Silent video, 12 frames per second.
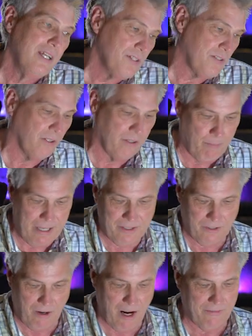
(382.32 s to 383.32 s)
So the
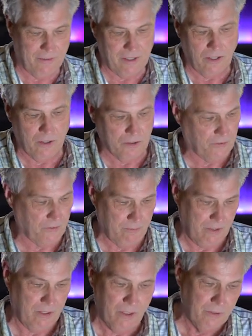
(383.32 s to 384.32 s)
bass driver goes
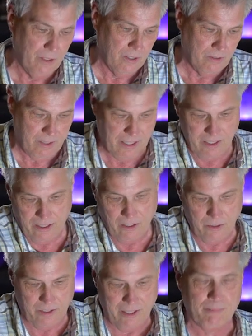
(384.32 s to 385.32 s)
from the low note and it
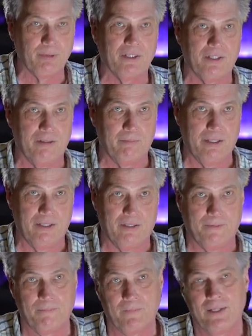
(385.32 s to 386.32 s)
goes up into the middle.